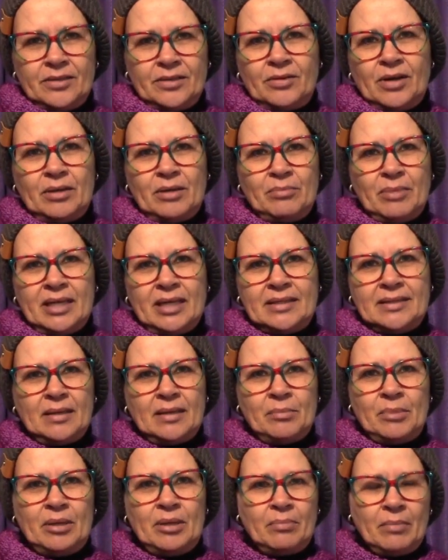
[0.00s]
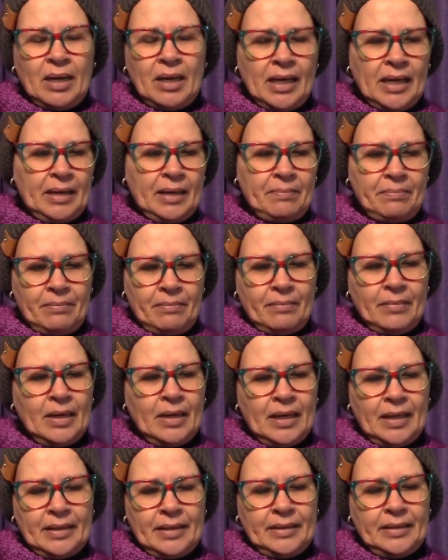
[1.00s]
around my tummy.
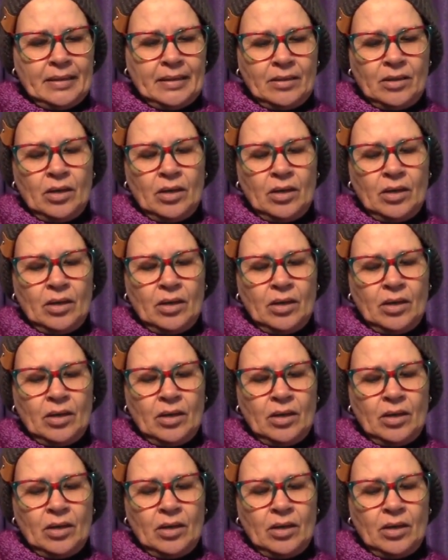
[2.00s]
My